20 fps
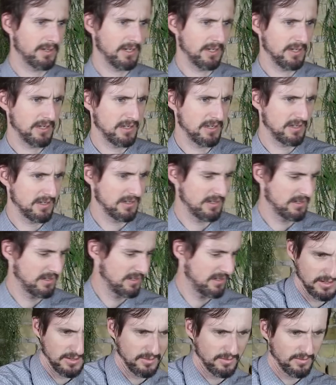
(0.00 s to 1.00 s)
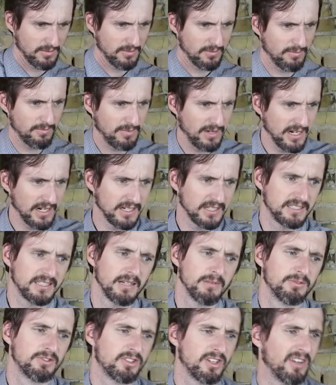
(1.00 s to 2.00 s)
my bag of
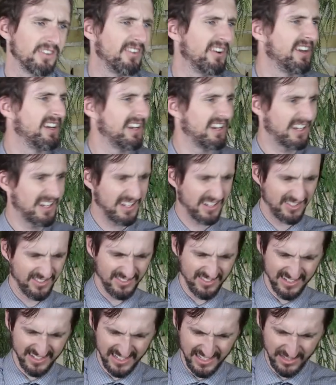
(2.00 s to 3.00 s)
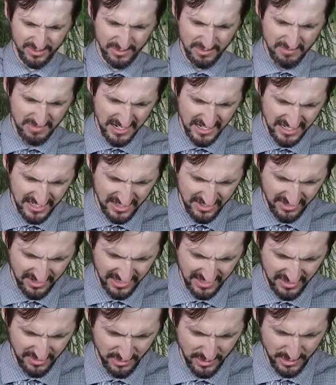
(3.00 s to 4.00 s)
substrate ready to go because we might just sort
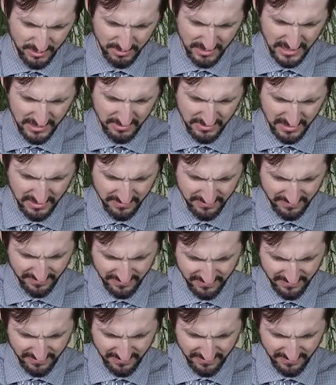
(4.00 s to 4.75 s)
of do this piecemeal.